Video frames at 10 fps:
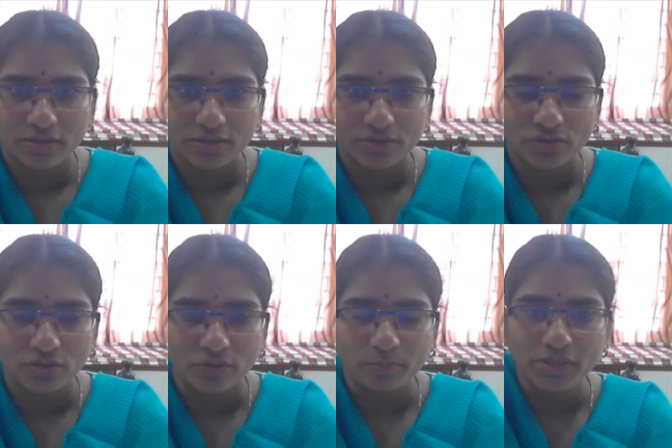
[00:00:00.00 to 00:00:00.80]

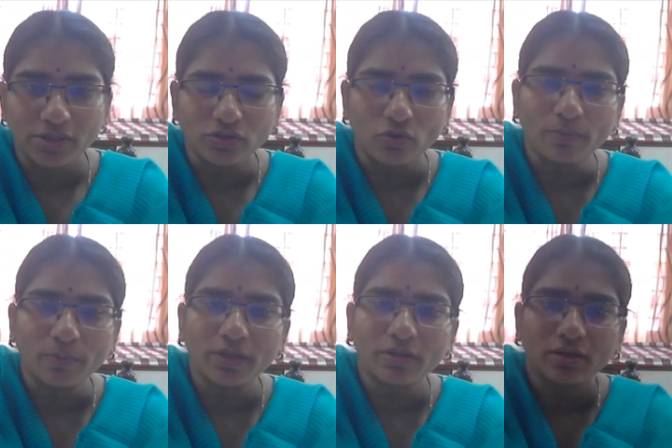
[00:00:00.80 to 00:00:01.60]
So please
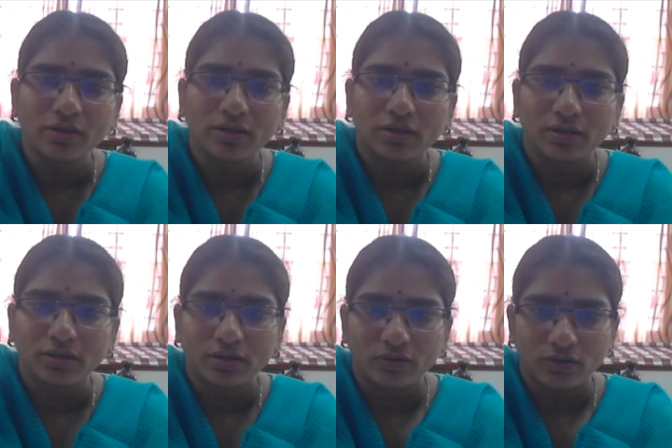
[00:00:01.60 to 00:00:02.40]
open
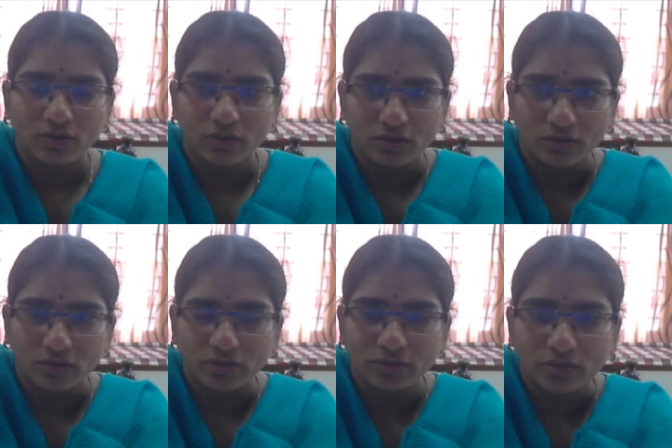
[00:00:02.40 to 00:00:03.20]

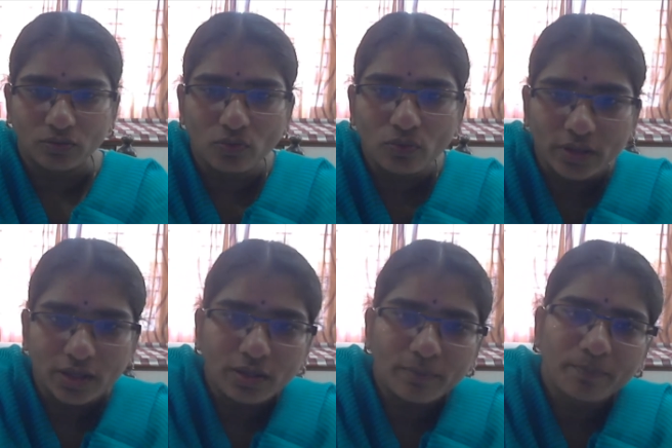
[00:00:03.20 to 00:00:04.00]
on Google